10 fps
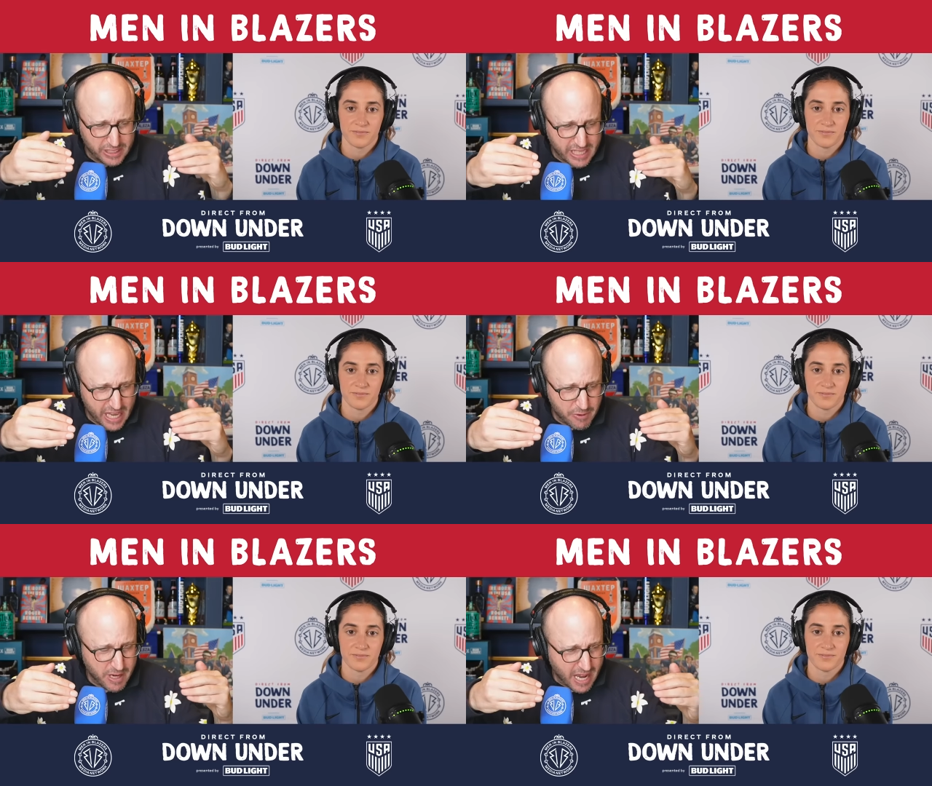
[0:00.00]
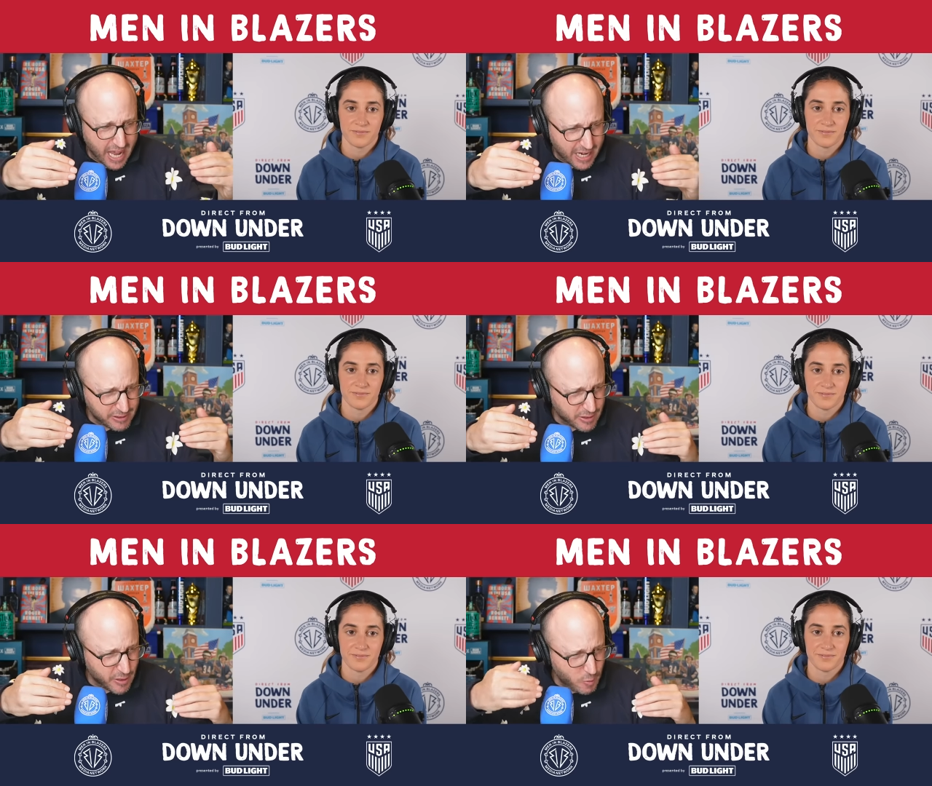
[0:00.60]
Speaker 1: you and I was
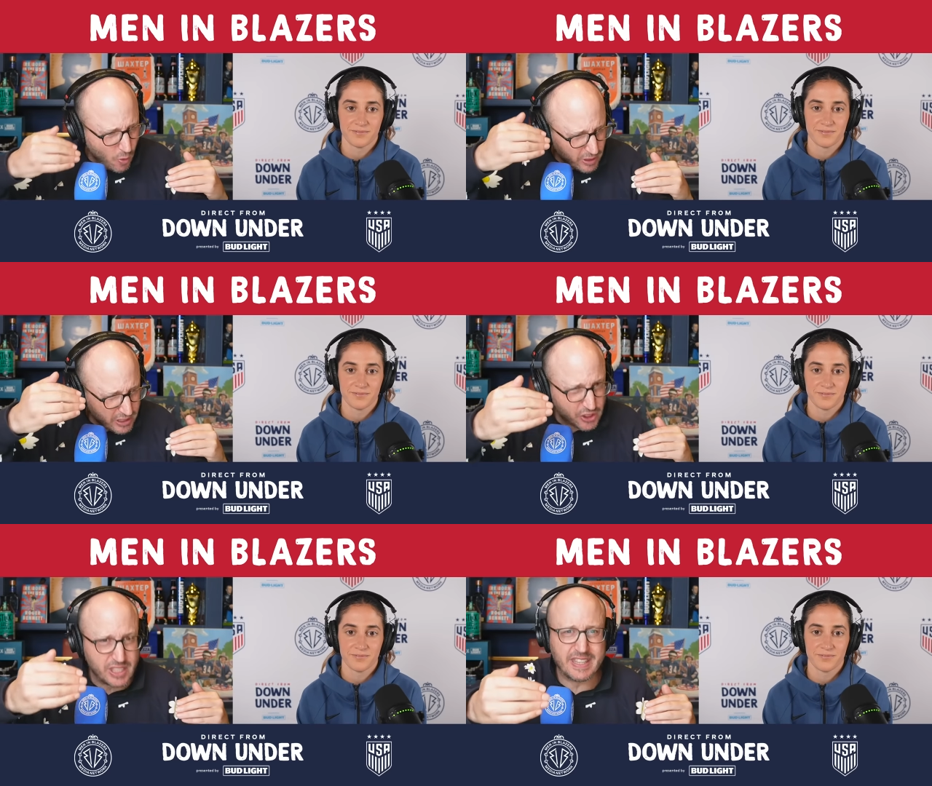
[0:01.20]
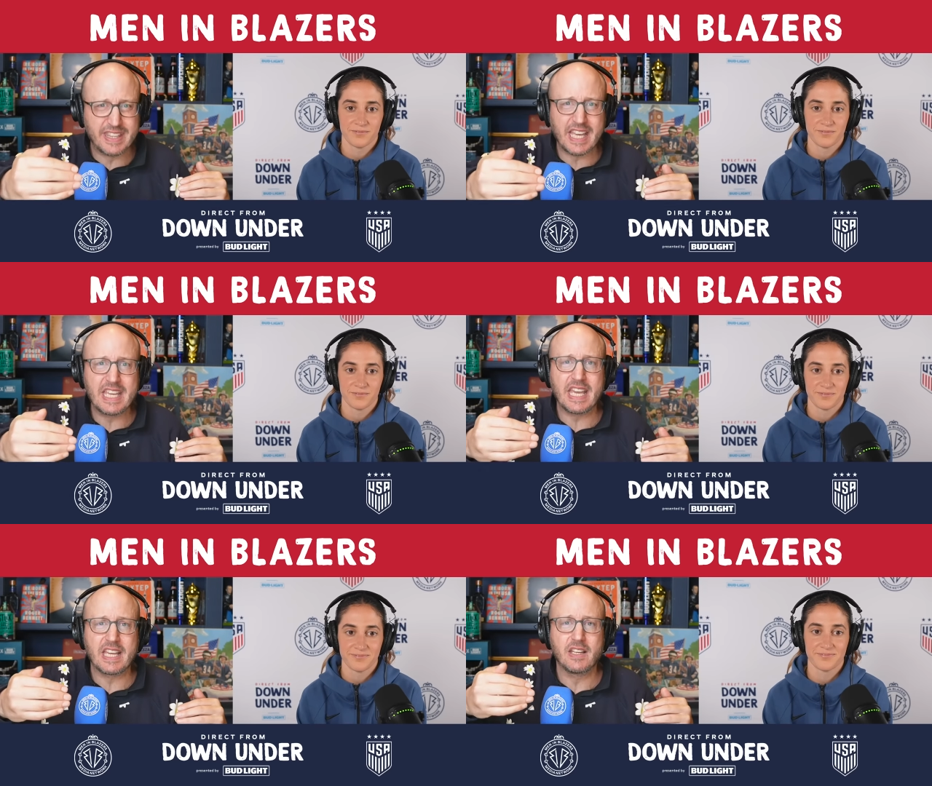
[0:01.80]
wondering, what is she
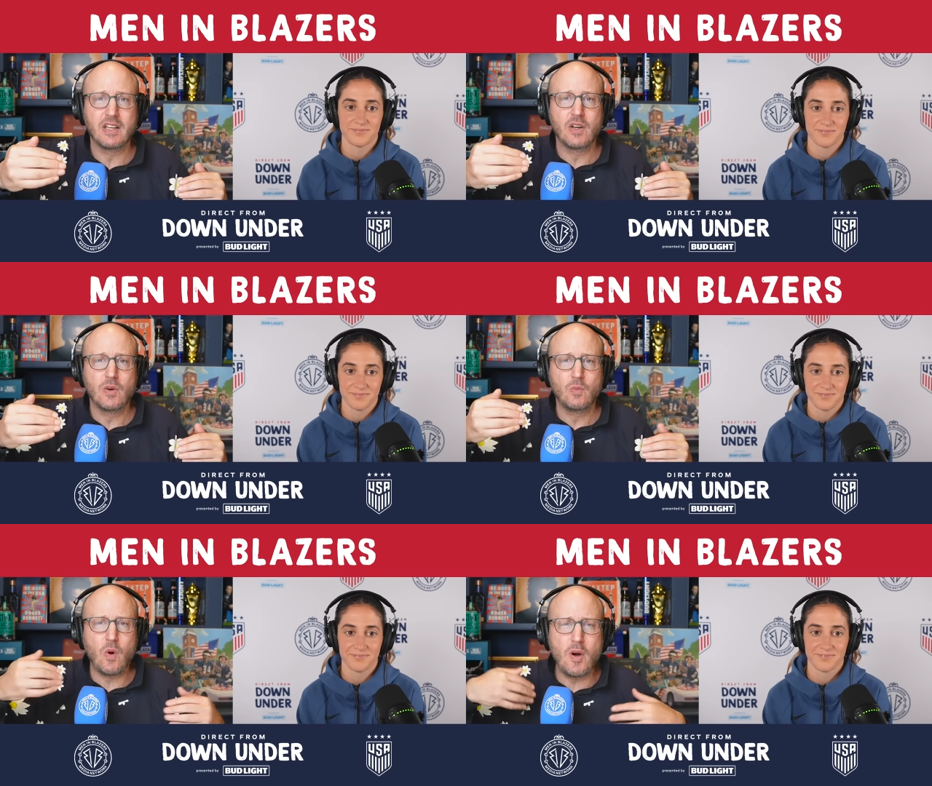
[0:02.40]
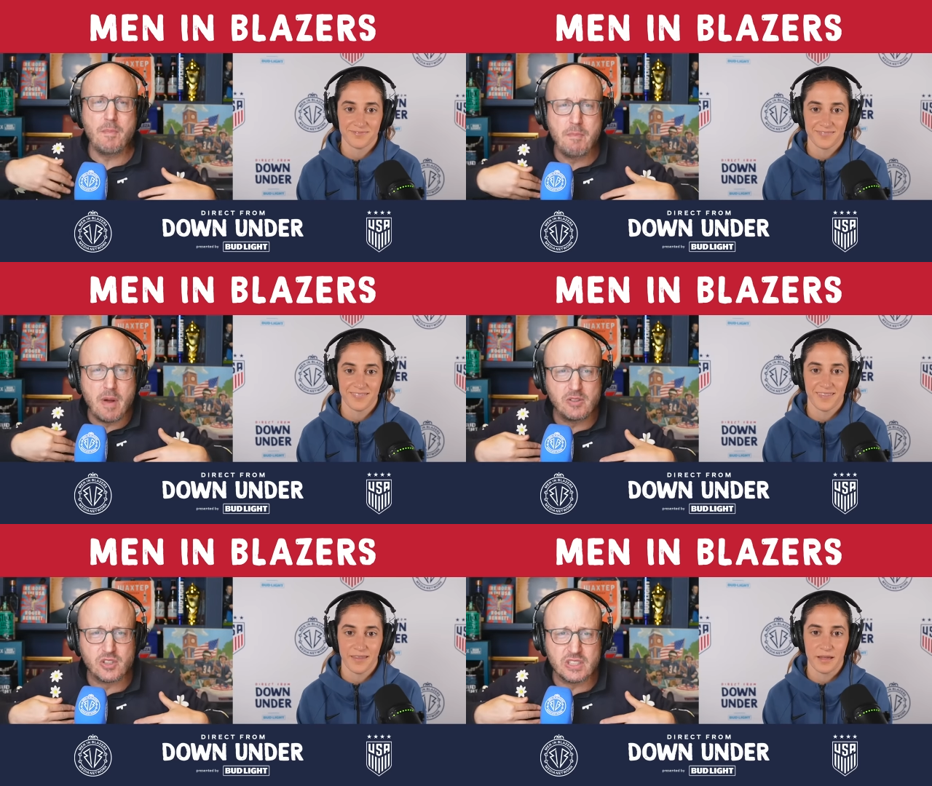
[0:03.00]
thinking? What
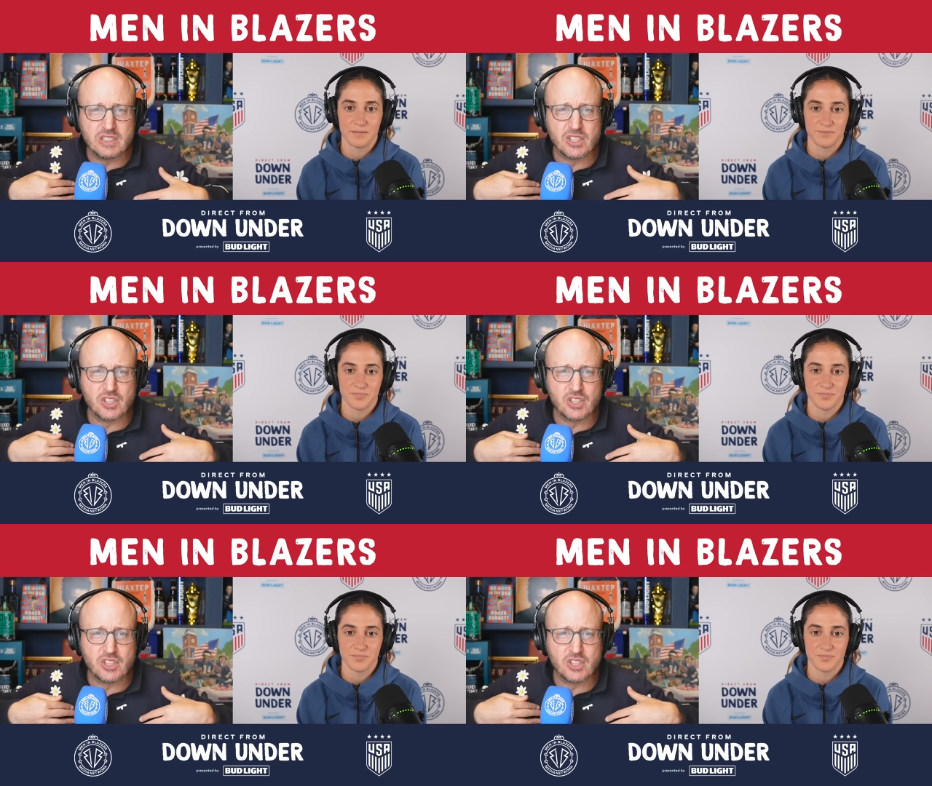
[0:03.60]
emotions is she